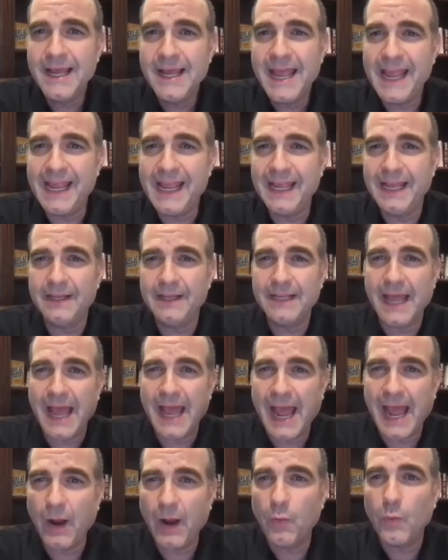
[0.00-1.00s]
and
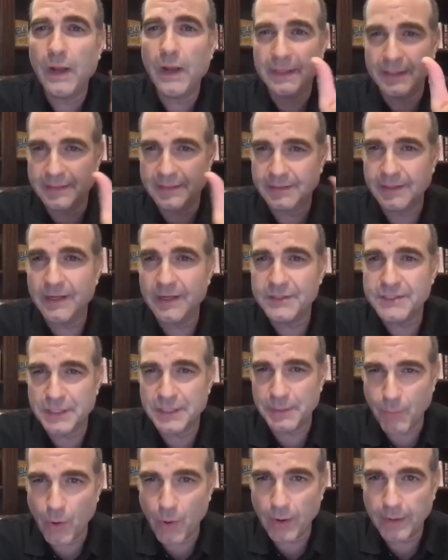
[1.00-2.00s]
how well it does in
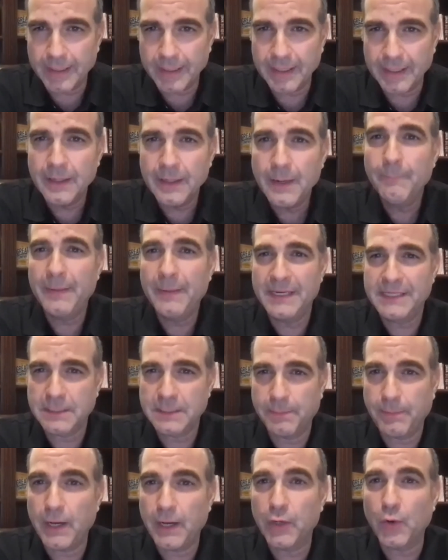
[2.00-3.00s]
the market based
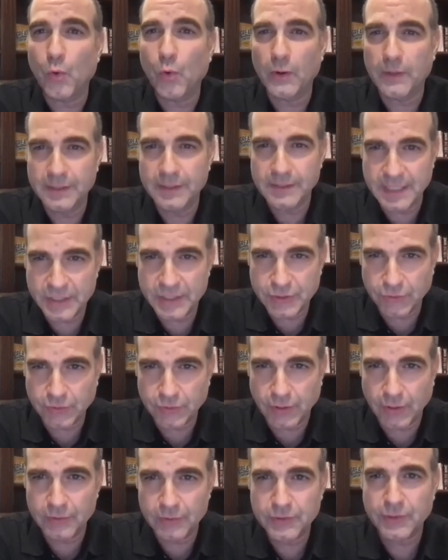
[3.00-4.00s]
upon organizational
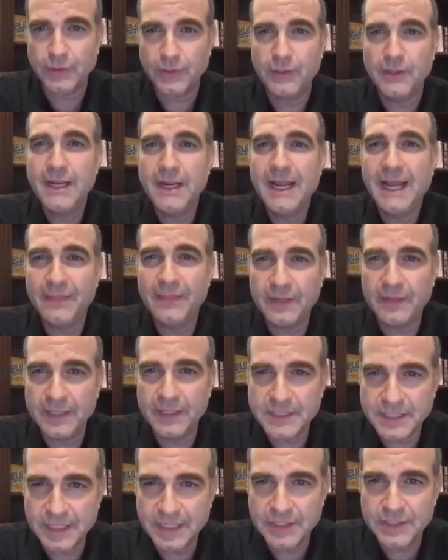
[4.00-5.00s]
culture and the
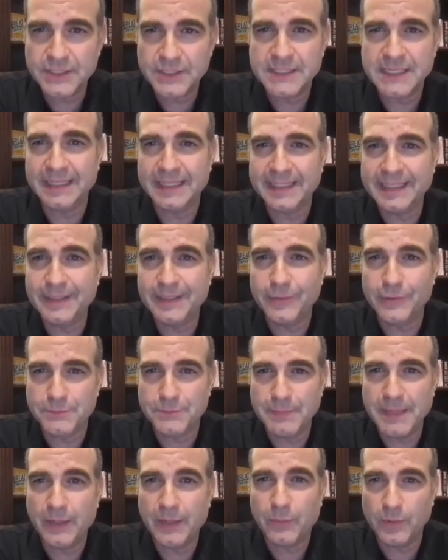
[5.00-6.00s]
decisions that leaders
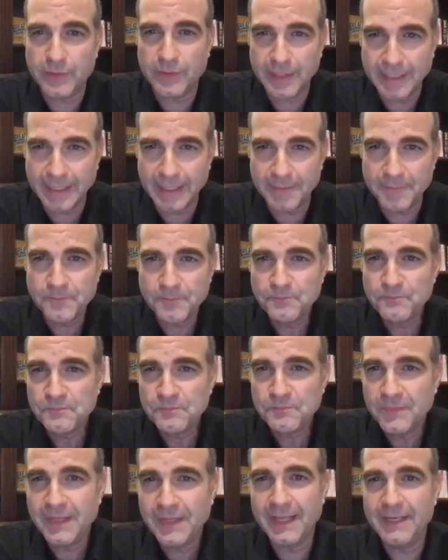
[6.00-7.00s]
make within it.
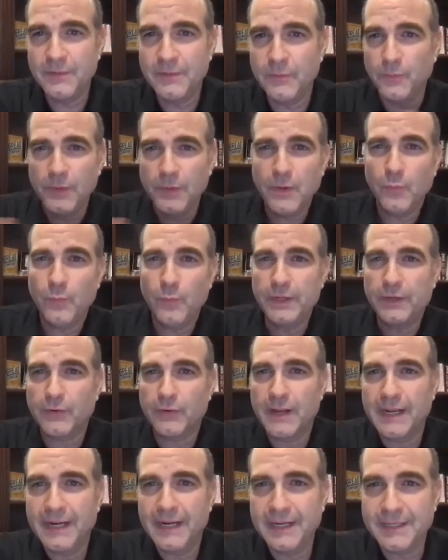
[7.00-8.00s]
And we
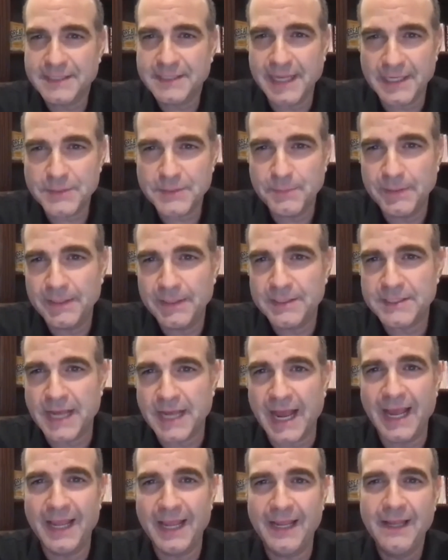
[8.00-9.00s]
created assessments.
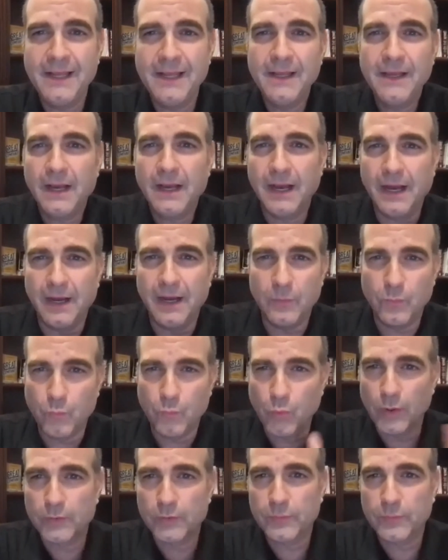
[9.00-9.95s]
I worked